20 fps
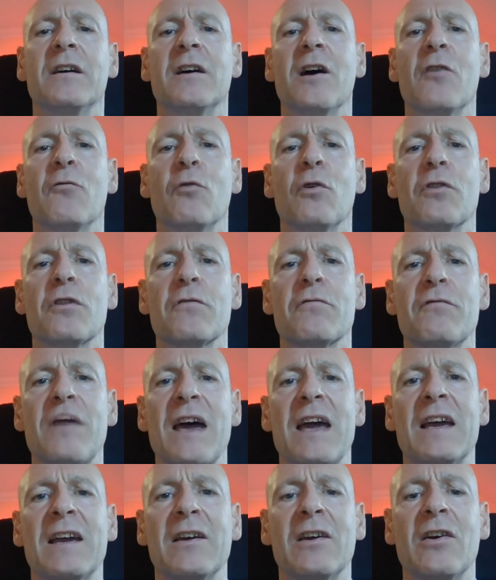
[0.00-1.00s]
of what the
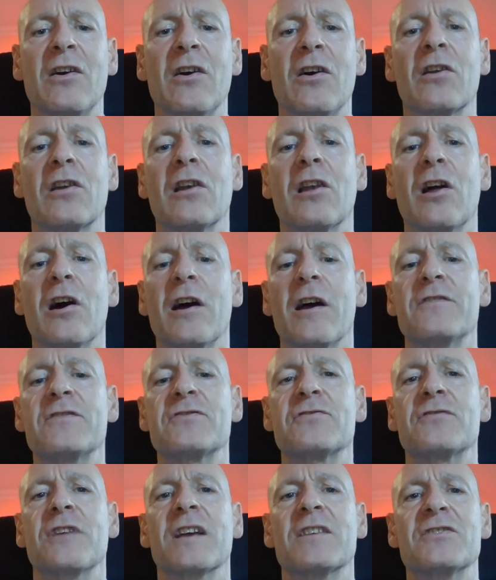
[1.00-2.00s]
Vanguard
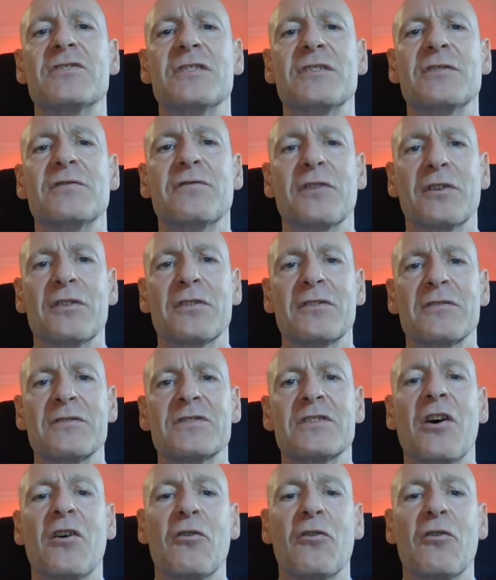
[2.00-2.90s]
LifeStrategy funds